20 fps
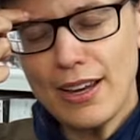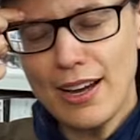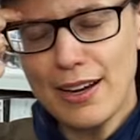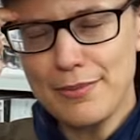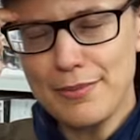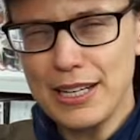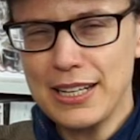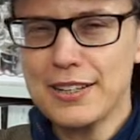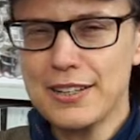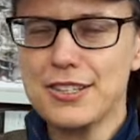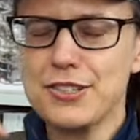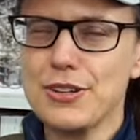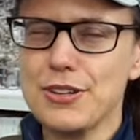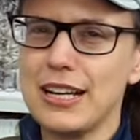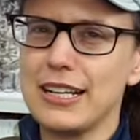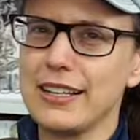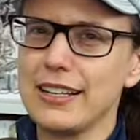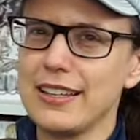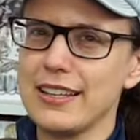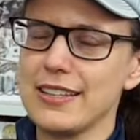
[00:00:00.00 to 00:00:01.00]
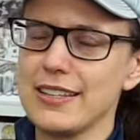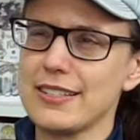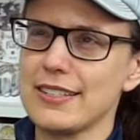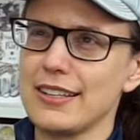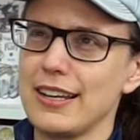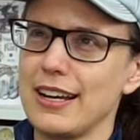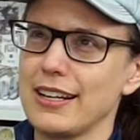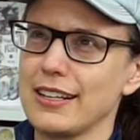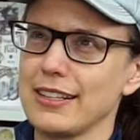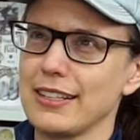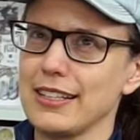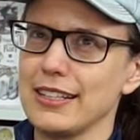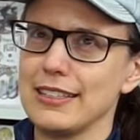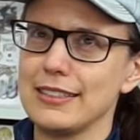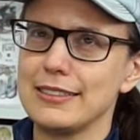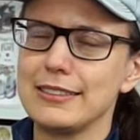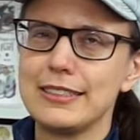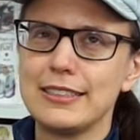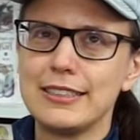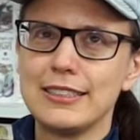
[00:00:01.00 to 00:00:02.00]
In Australia, there's like a
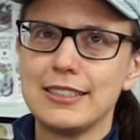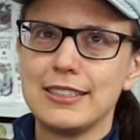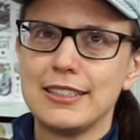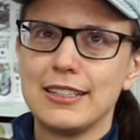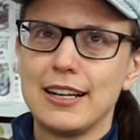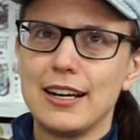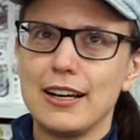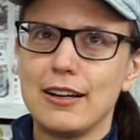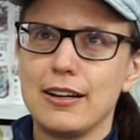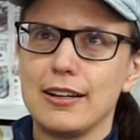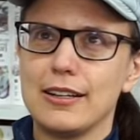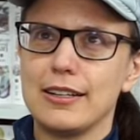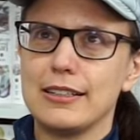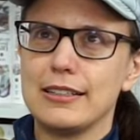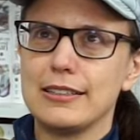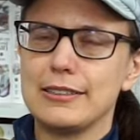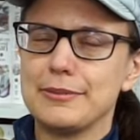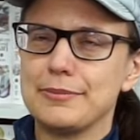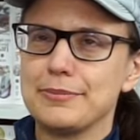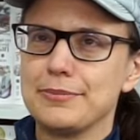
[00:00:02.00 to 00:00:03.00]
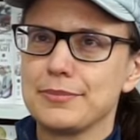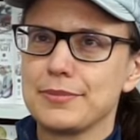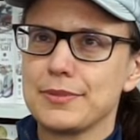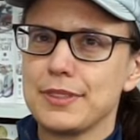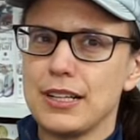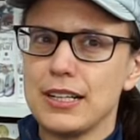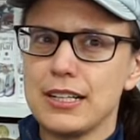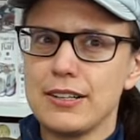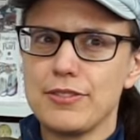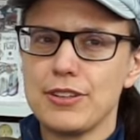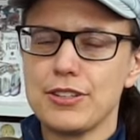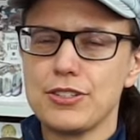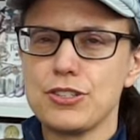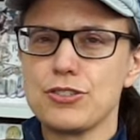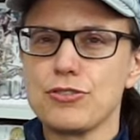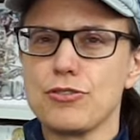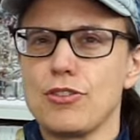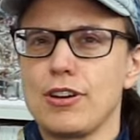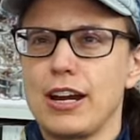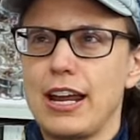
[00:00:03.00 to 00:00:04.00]
kind of a
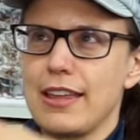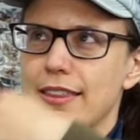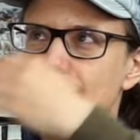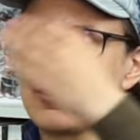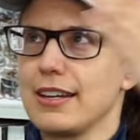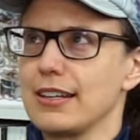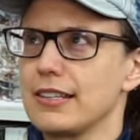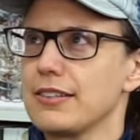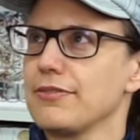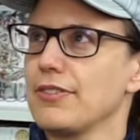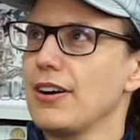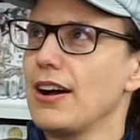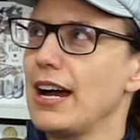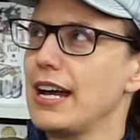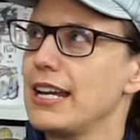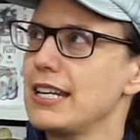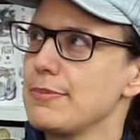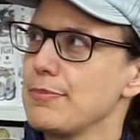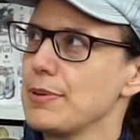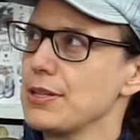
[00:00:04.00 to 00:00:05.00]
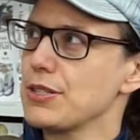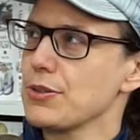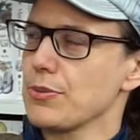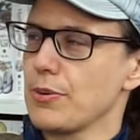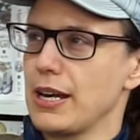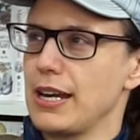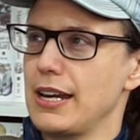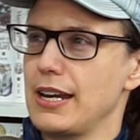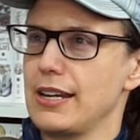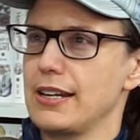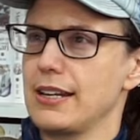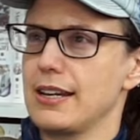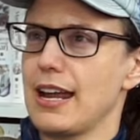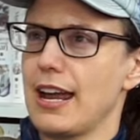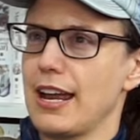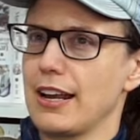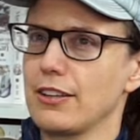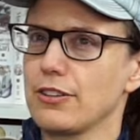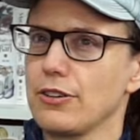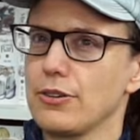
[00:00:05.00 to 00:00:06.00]
strong ethnic divide between
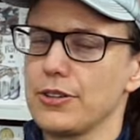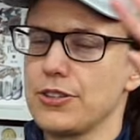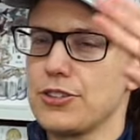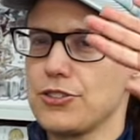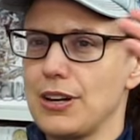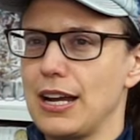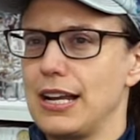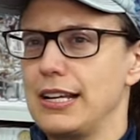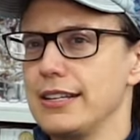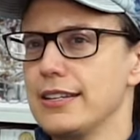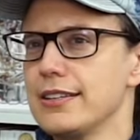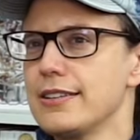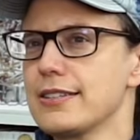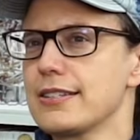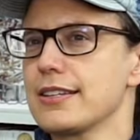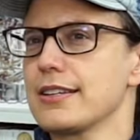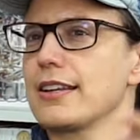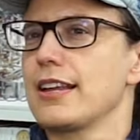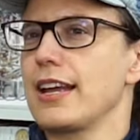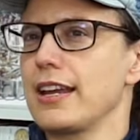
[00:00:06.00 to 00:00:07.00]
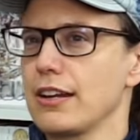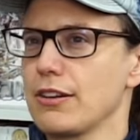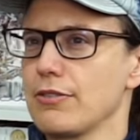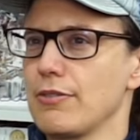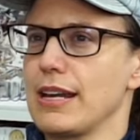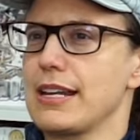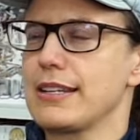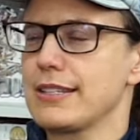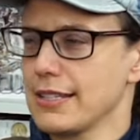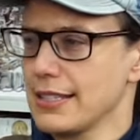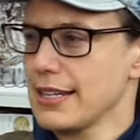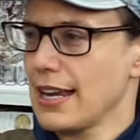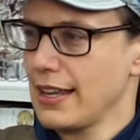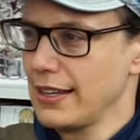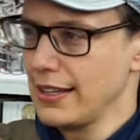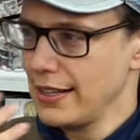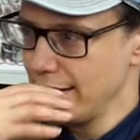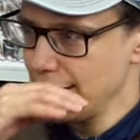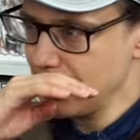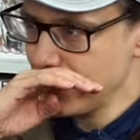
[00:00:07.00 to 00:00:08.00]
Anglo-Australians and like Greeks,
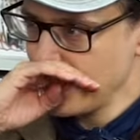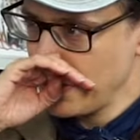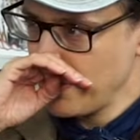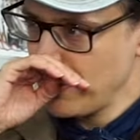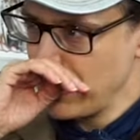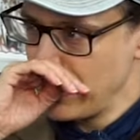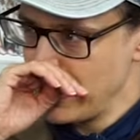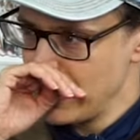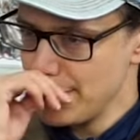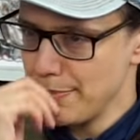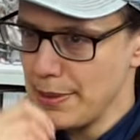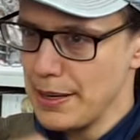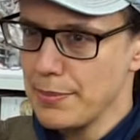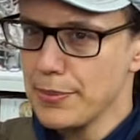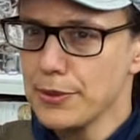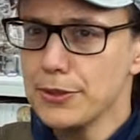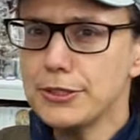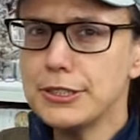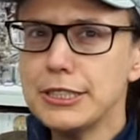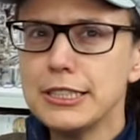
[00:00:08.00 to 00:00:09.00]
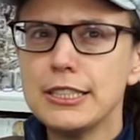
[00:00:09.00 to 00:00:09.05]
Italians, Lebanese people,